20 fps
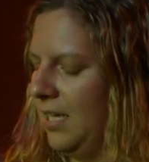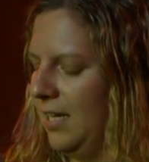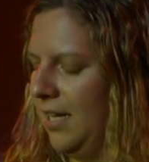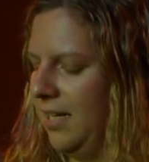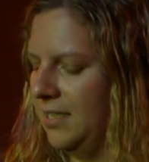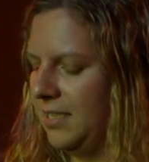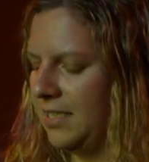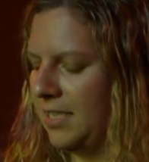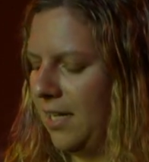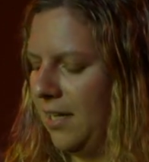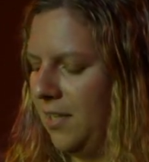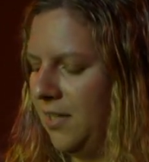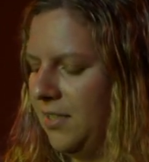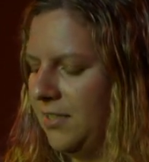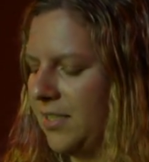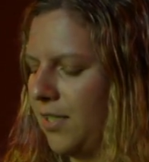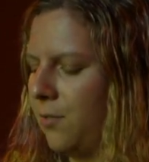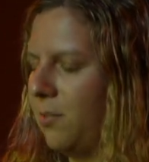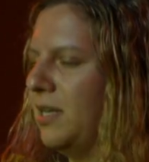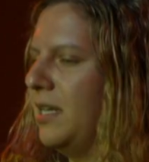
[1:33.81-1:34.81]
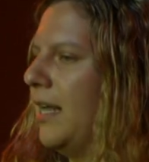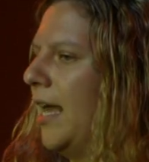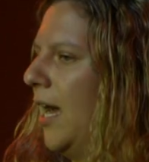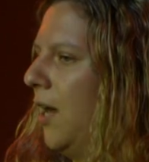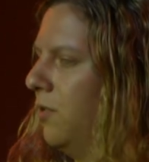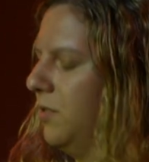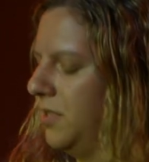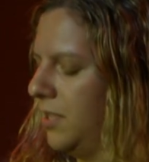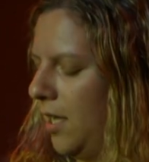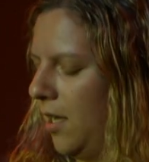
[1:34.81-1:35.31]
on dolls, a
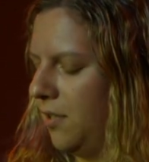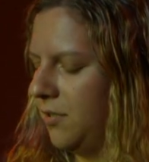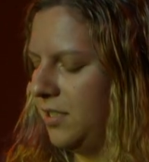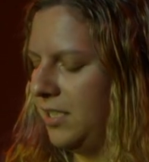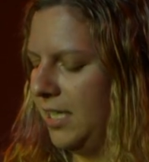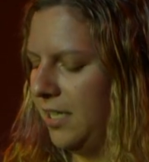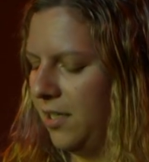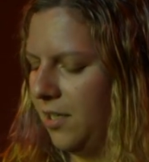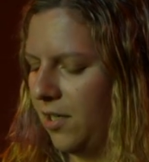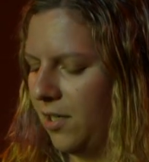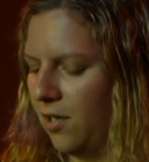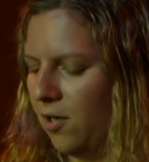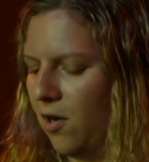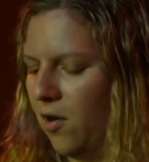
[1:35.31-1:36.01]
renowned doll dealer,